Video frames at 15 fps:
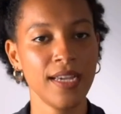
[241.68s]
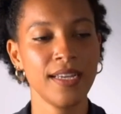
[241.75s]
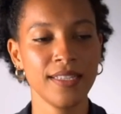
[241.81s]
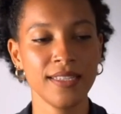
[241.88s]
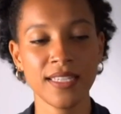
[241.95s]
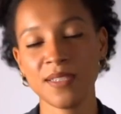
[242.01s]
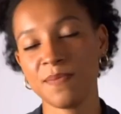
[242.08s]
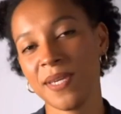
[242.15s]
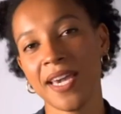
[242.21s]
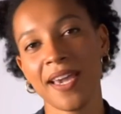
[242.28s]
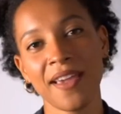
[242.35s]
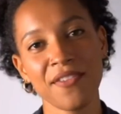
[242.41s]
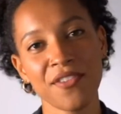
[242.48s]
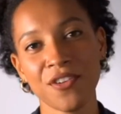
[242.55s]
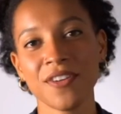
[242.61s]
This
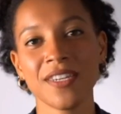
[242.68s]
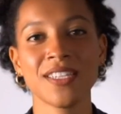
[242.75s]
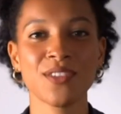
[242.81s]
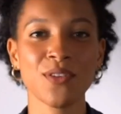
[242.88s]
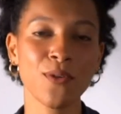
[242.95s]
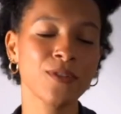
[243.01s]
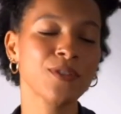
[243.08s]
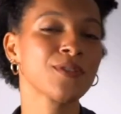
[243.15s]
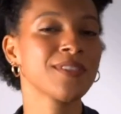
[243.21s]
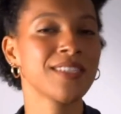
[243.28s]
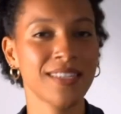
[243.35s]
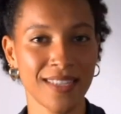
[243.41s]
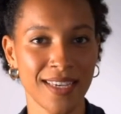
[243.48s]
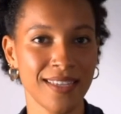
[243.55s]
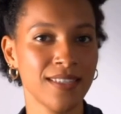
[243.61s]
behavior is also
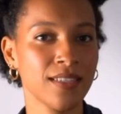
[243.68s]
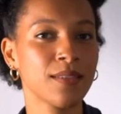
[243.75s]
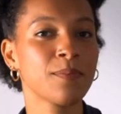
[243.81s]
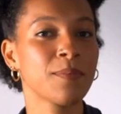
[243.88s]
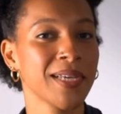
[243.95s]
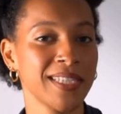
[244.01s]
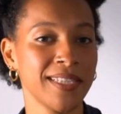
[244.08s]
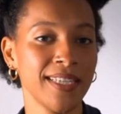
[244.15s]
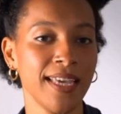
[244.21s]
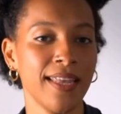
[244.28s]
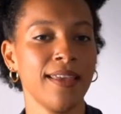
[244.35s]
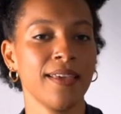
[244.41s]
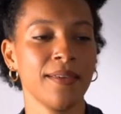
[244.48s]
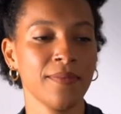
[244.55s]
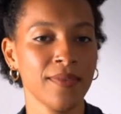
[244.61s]
dictated by
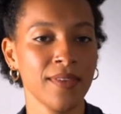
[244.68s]
DNA.